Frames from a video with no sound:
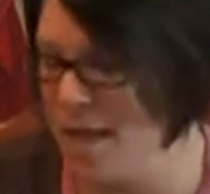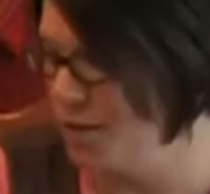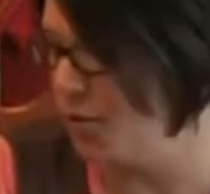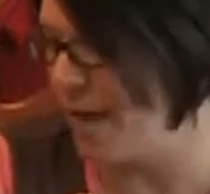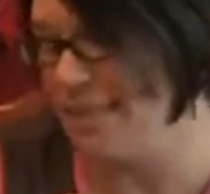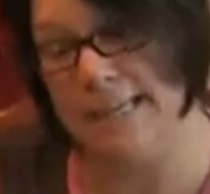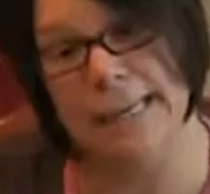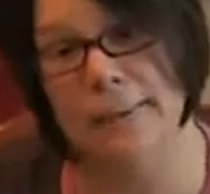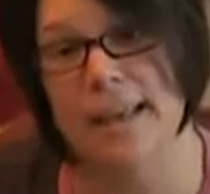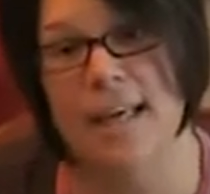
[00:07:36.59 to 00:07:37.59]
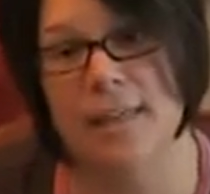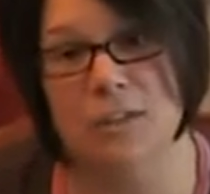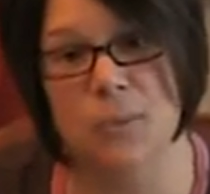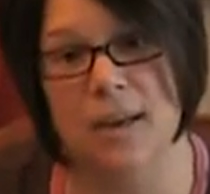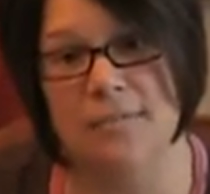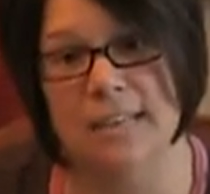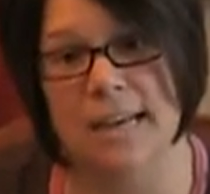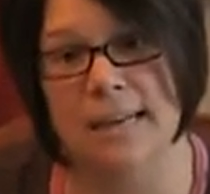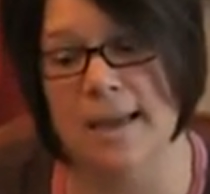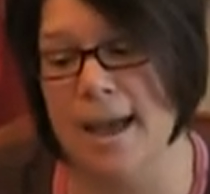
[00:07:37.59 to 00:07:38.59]
So that's it. That's what I've
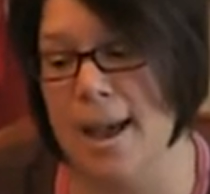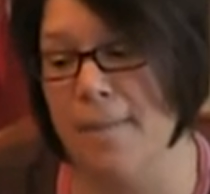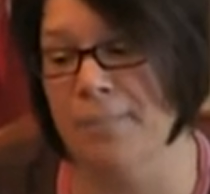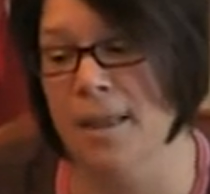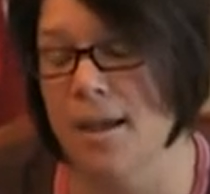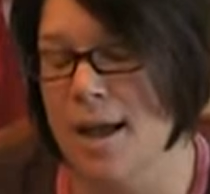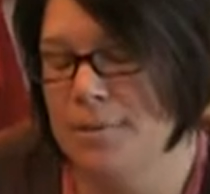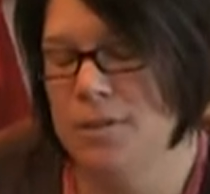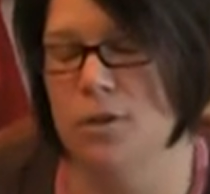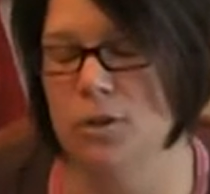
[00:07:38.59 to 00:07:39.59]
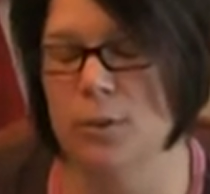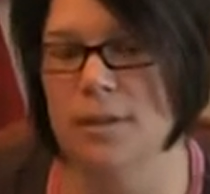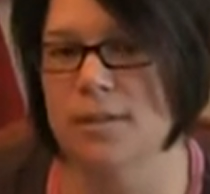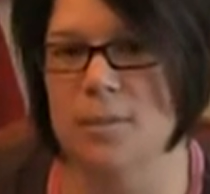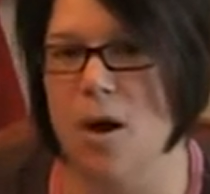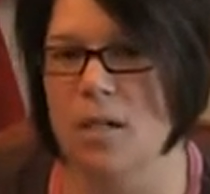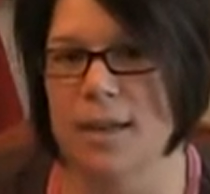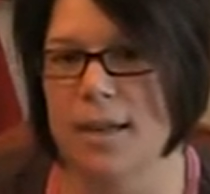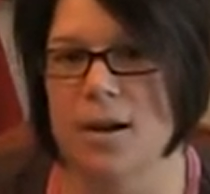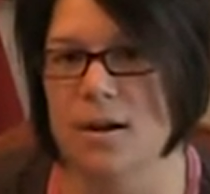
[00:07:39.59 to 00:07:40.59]
done. I'm still doing some
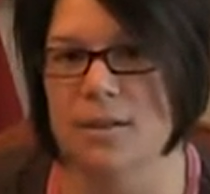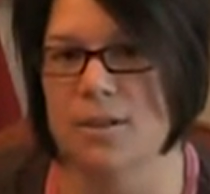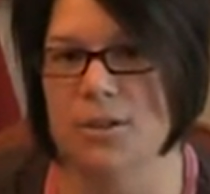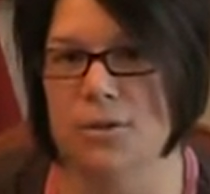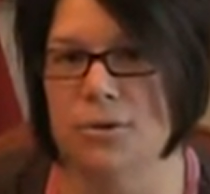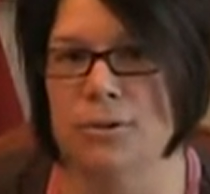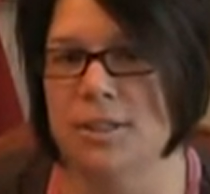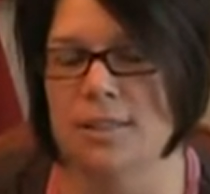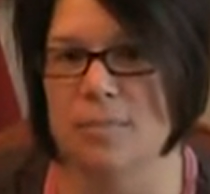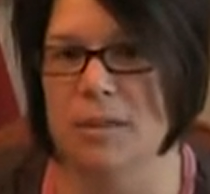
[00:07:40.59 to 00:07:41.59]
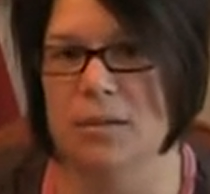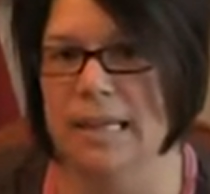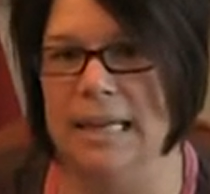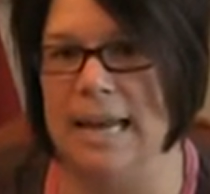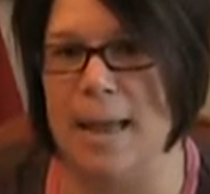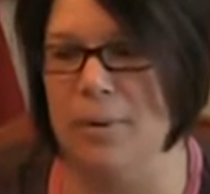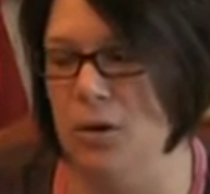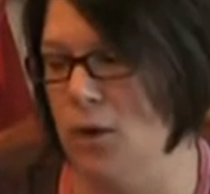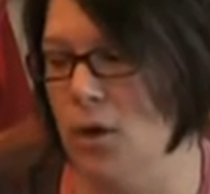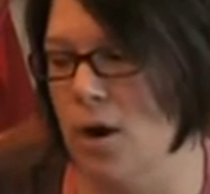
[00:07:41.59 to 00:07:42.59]
holiday cards too, just some little late Happy New
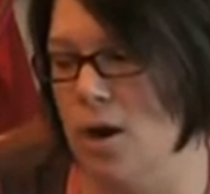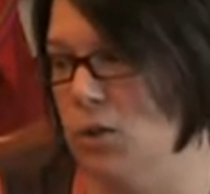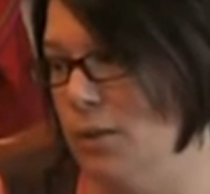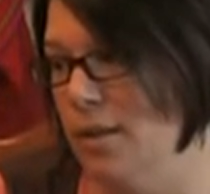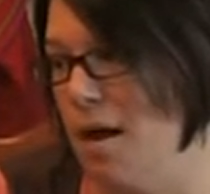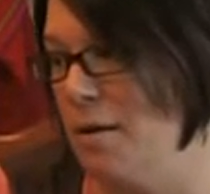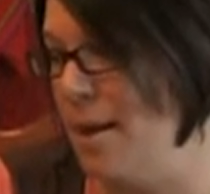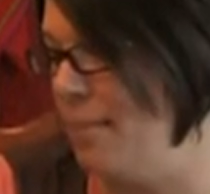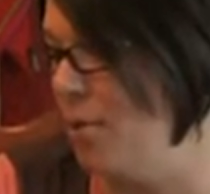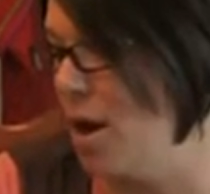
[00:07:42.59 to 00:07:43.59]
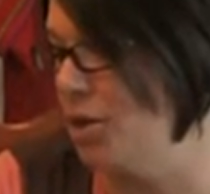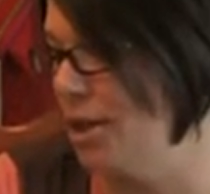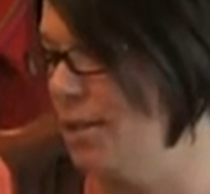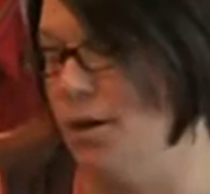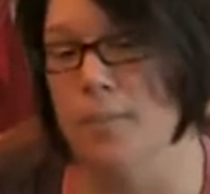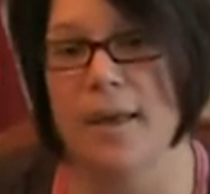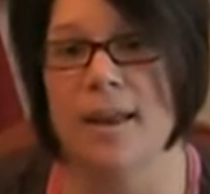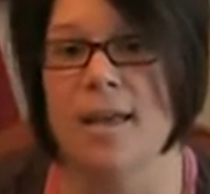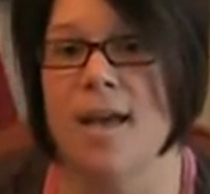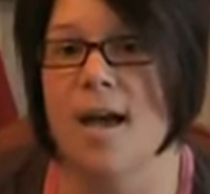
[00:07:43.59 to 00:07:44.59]
Year cards with a lot of my projects here, but
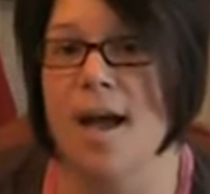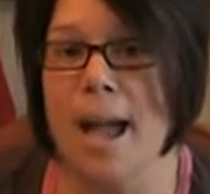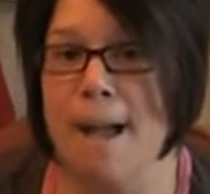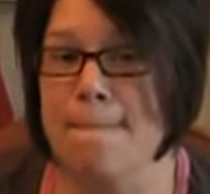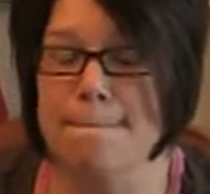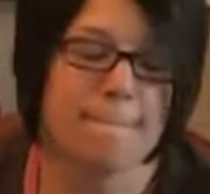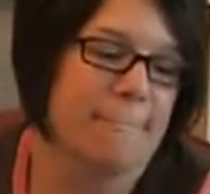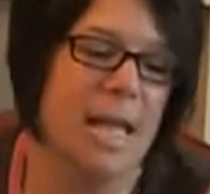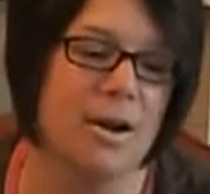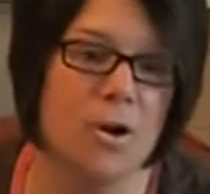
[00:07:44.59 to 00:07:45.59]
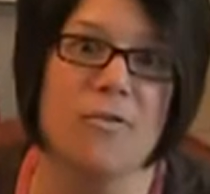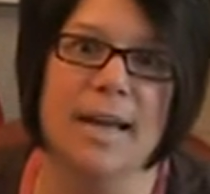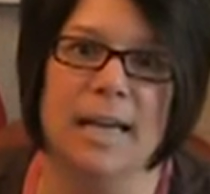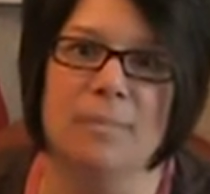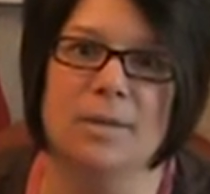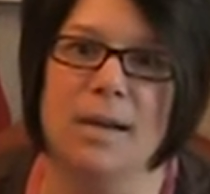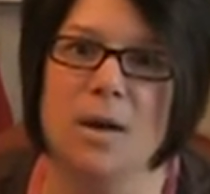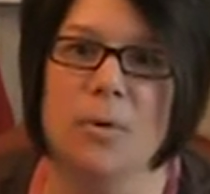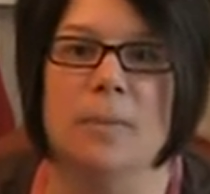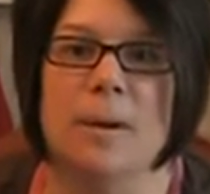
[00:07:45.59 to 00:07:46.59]
I don't know, if I get them done,
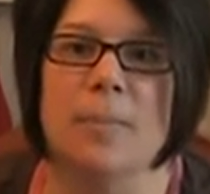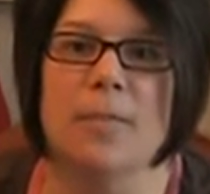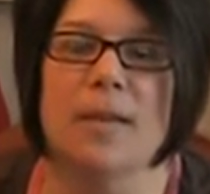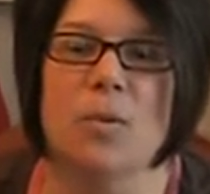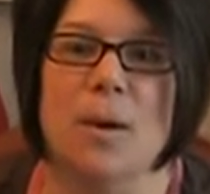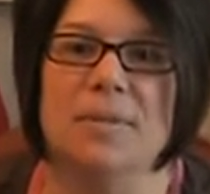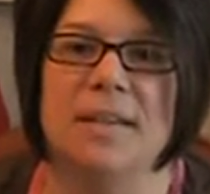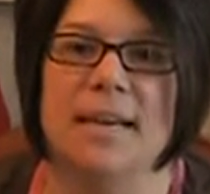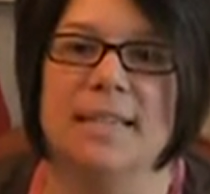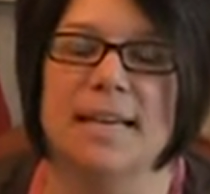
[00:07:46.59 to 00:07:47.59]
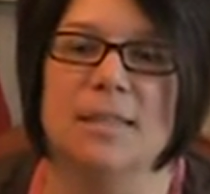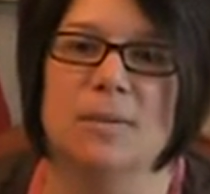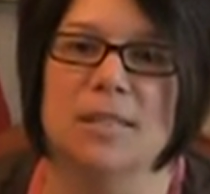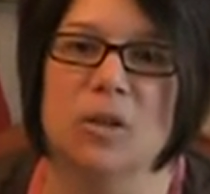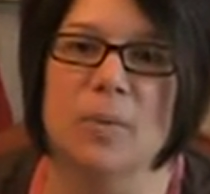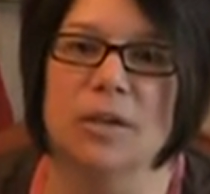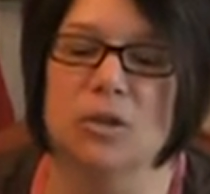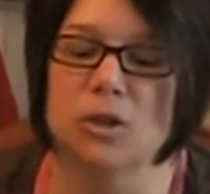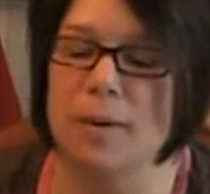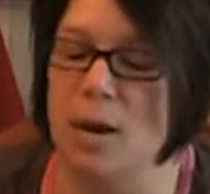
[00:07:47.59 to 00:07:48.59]
I'll put them up on the website and take some still
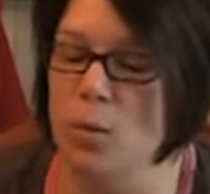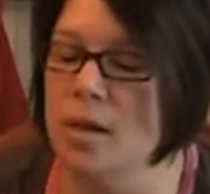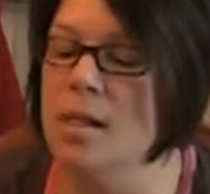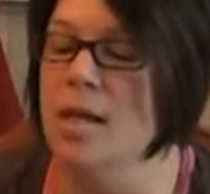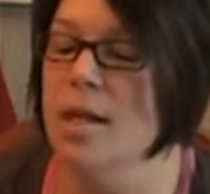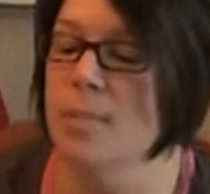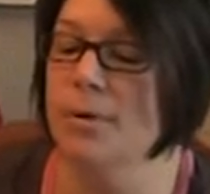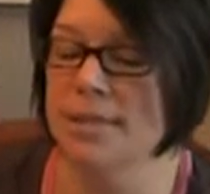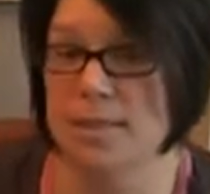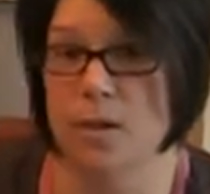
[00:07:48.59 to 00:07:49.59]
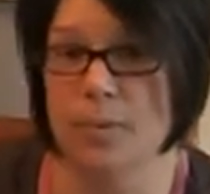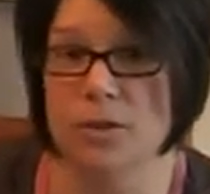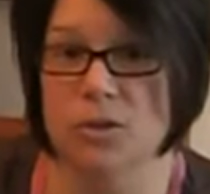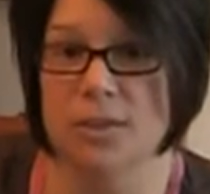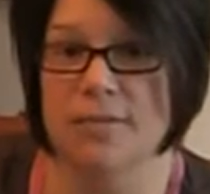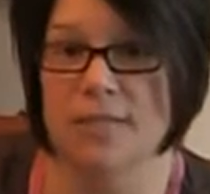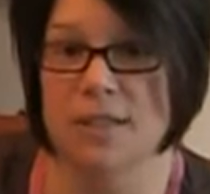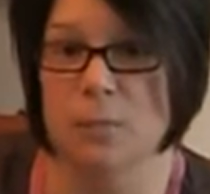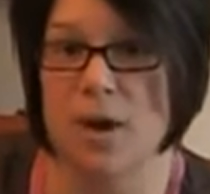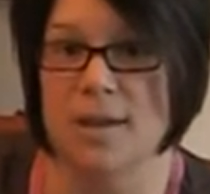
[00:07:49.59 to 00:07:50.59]
pictures, but I will put still pictures of
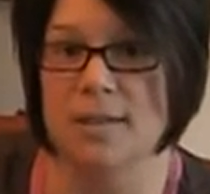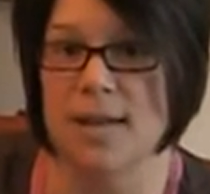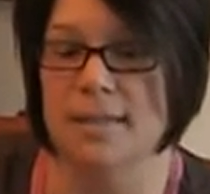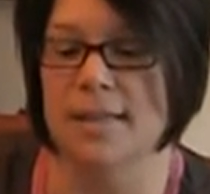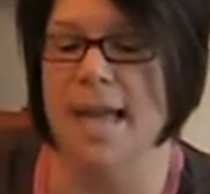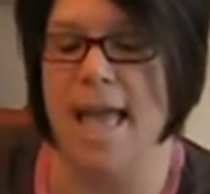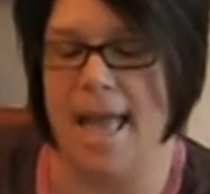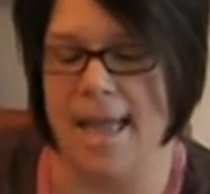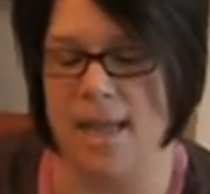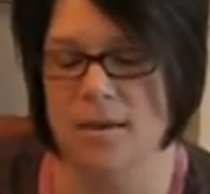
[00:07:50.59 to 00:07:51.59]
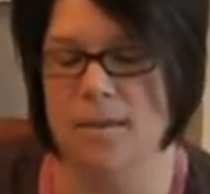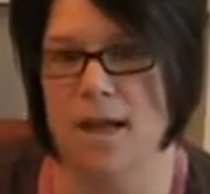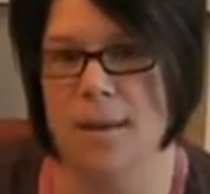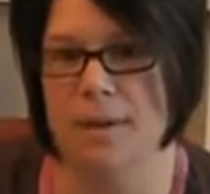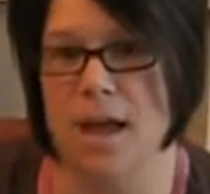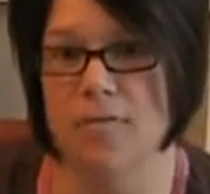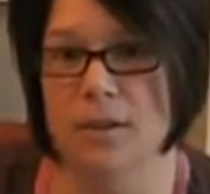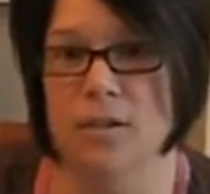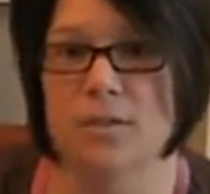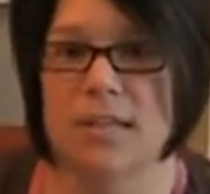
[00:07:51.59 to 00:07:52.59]
this process and
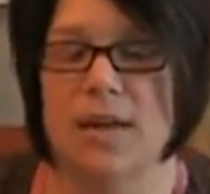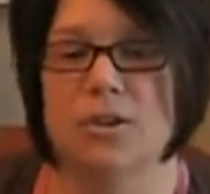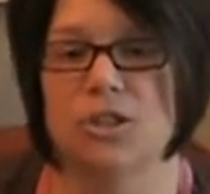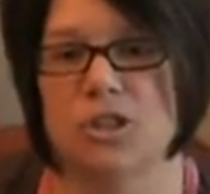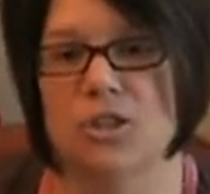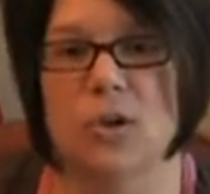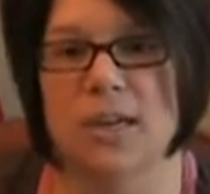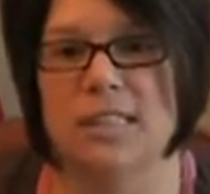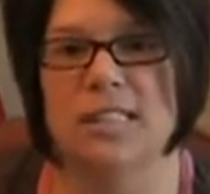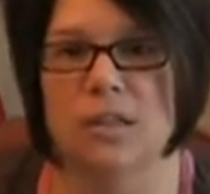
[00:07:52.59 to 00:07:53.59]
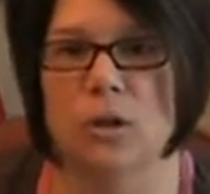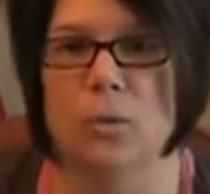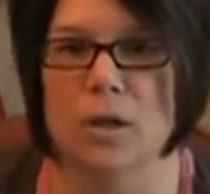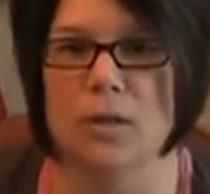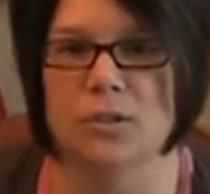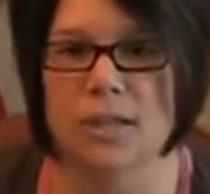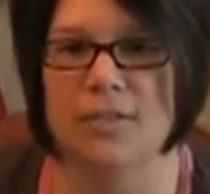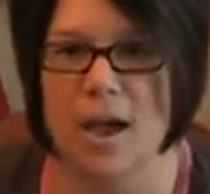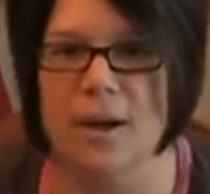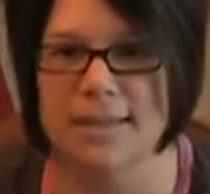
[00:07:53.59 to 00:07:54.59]
covering those letters just so you can see a little more closely of
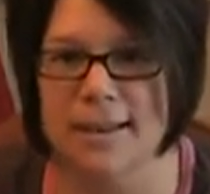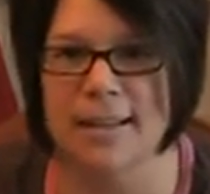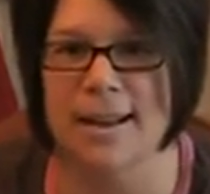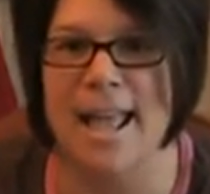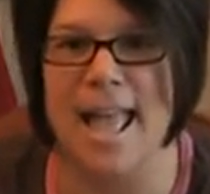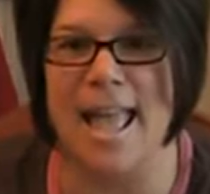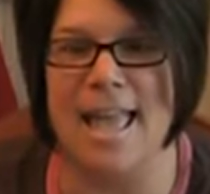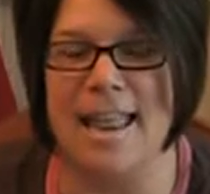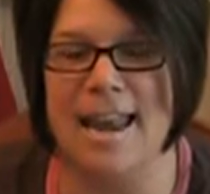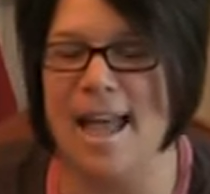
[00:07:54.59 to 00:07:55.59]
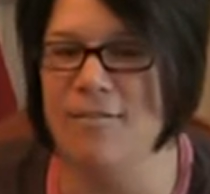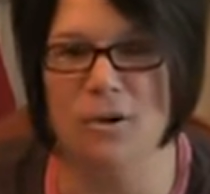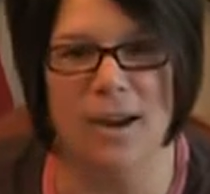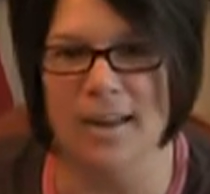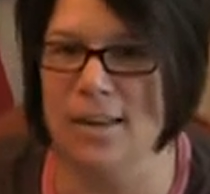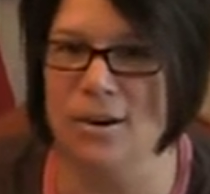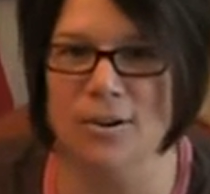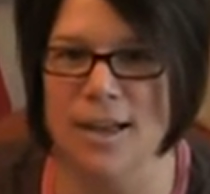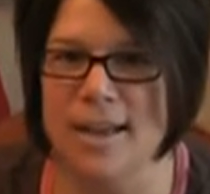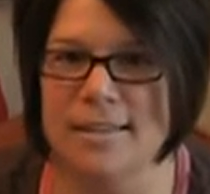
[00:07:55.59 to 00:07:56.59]
how I did it. And have a great year, you
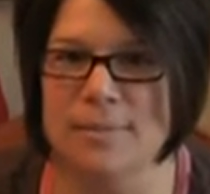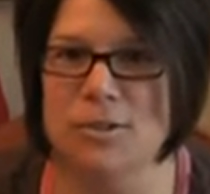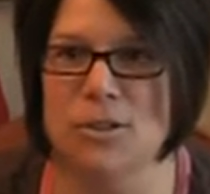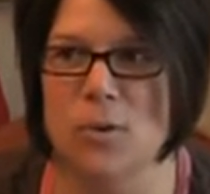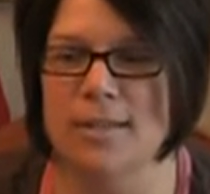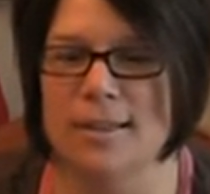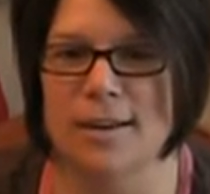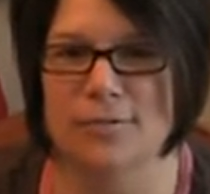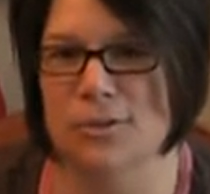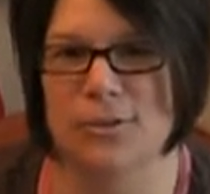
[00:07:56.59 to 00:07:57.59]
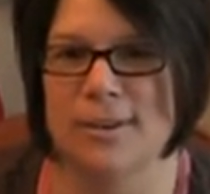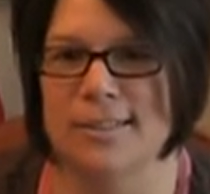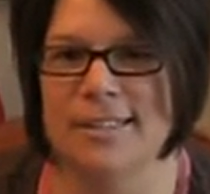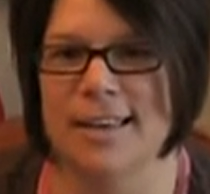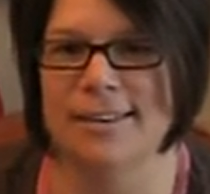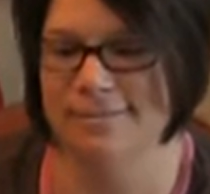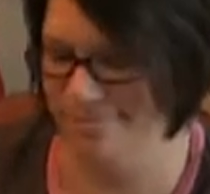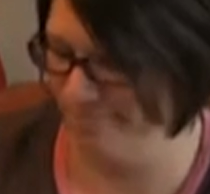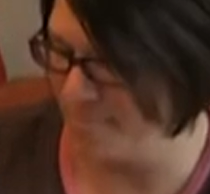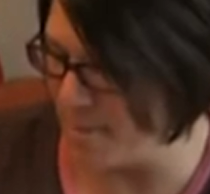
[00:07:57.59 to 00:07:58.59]
guys. I'm so excited for 2010.
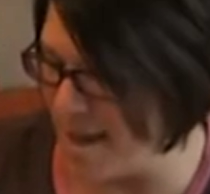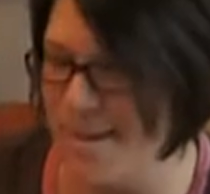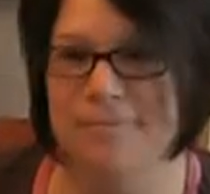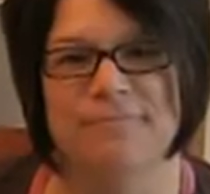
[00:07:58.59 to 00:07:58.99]
Bye-bye.